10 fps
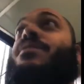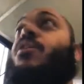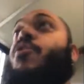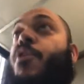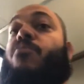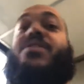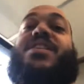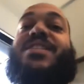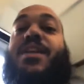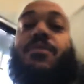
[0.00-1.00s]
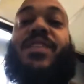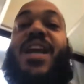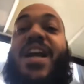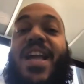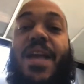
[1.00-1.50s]
Note to self that I
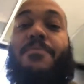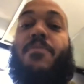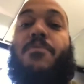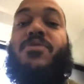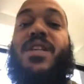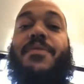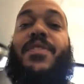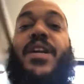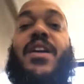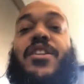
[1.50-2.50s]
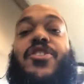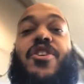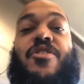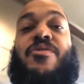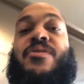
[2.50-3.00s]
am most definitely going to
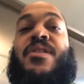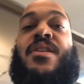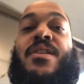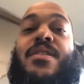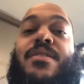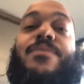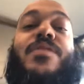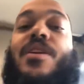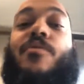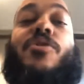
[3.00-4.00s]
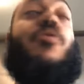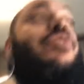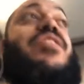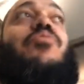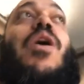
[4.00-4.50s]
journal. Don't do
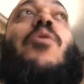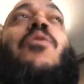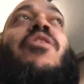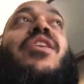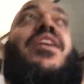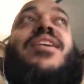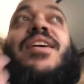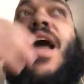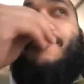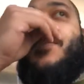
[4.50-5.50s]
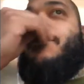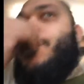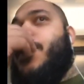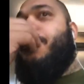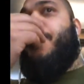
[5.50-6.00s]
this while working. Have as
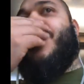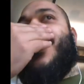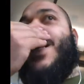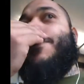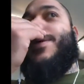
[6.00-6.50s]
much free time as